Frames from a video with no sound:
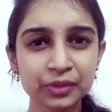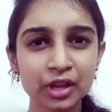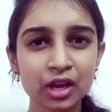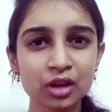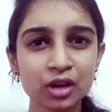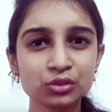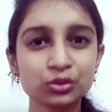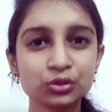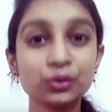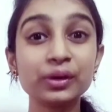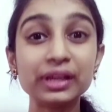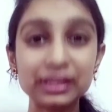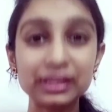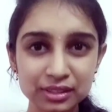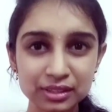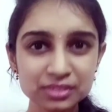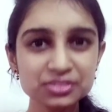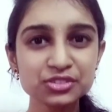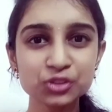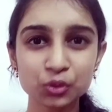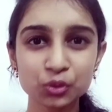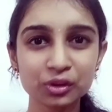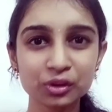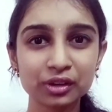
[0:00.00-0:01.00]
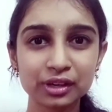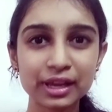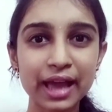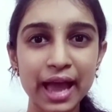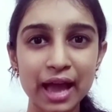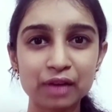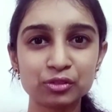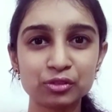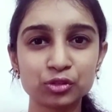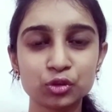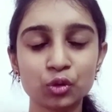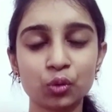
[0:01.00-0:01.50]
So in this tone only I
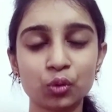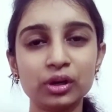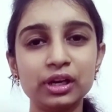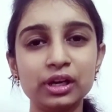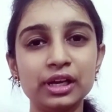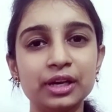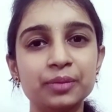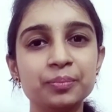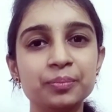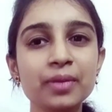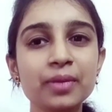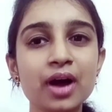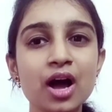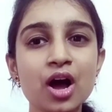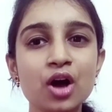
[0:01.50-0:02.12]
have told him.